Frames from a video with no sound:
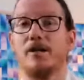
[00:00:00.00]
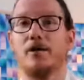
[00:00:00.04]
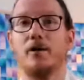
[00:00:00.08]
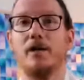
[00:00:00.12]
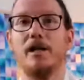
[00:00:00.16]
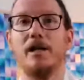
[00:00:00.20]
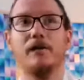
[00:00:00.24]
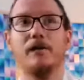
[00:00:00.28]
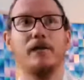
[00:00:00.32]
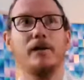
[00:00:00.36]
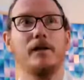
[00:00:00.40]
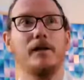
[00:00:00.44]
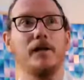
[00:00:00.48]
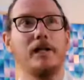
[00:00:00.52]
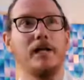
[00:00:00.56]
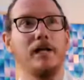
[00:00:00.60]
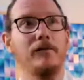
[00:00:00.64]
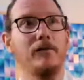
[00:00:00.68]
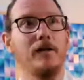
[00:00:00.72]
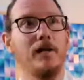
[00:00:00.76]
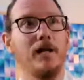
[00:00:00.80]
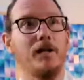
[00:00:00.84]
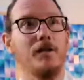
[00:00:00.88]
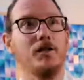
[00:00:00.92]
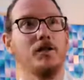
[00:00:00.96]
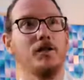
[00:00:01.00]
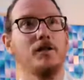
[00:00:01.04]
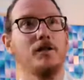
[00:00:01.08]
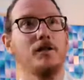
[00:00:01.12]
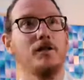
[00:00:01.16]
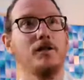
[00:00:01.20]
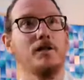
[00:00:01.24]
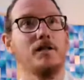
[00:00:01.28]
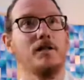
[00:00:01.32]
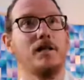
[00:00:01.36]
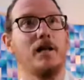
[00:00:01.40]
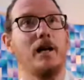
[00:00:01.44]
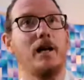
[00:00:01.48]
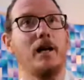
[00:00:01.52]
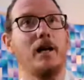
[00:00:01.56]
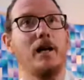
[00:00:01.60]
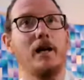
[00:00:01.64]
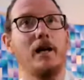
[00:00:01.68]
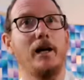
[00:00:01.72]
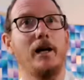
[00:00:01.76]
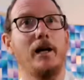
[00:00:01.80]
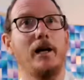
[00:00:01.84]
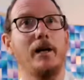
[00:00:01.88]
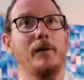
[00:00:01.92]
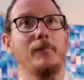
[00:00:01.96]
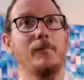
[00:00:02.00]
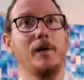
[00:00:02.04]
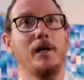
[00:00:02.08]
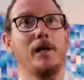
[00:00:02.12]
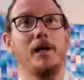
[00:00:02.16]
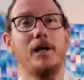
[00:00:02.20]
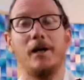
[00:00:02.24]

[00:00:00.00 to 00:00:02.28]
So even actions that